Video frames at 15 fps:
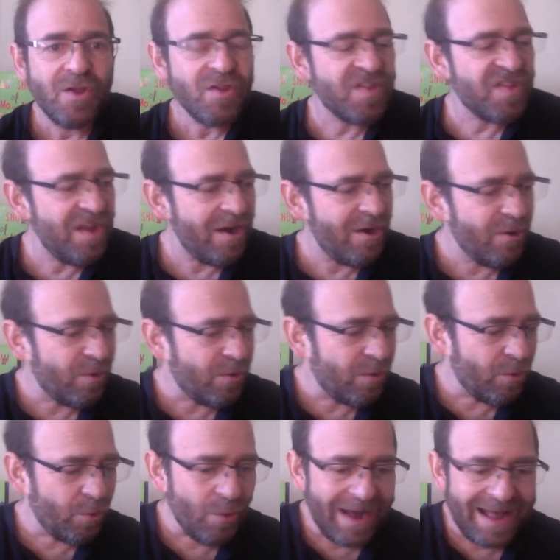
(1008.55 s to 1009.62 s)

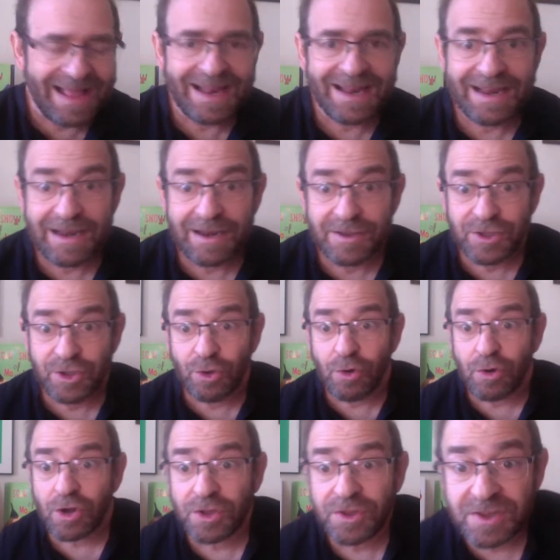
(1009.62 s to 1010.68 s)
So while
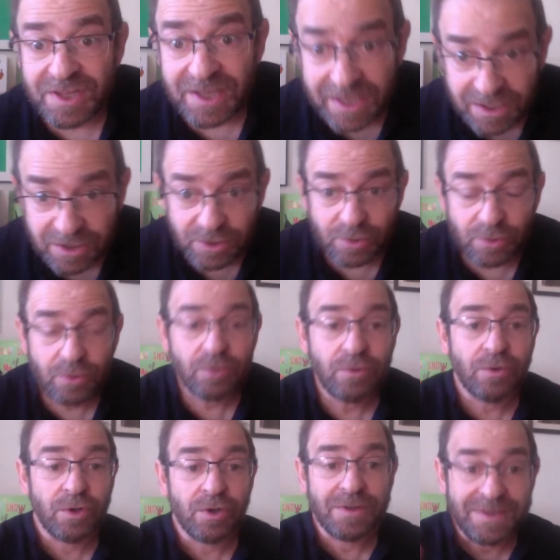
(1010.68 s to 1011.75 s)
you
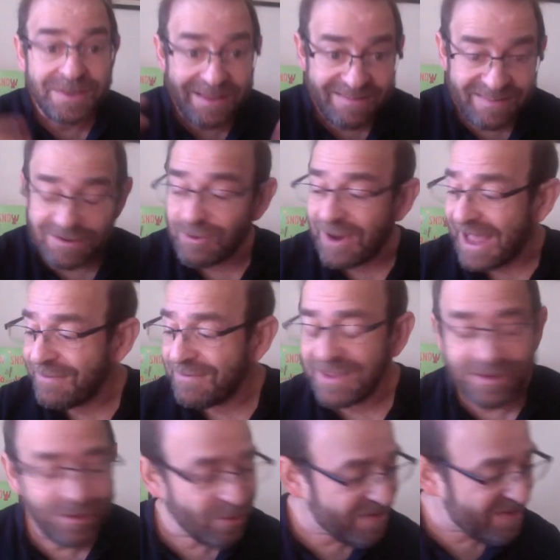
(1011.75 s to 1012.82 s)
continue
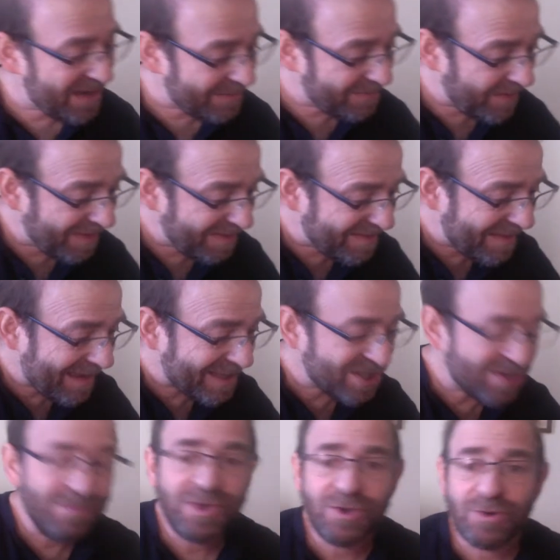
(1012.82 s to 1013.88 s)
describing yourself in
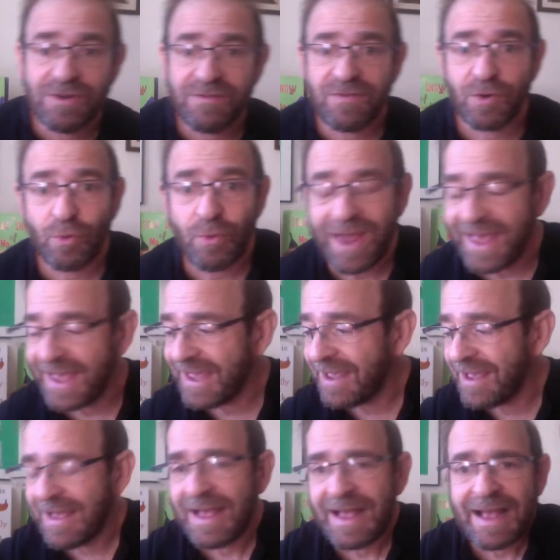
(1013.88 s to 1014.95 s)
such beautiful
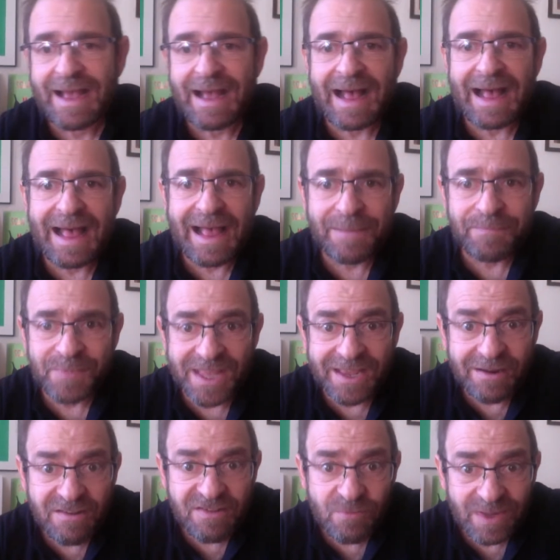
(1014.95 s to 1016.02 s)
way,
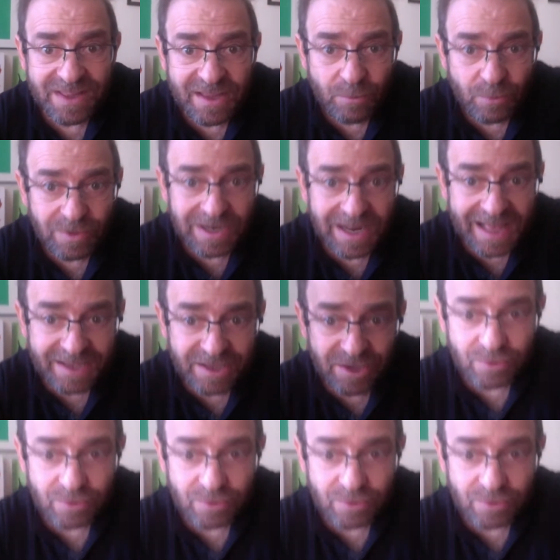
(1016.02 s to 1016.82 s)
here's what I would like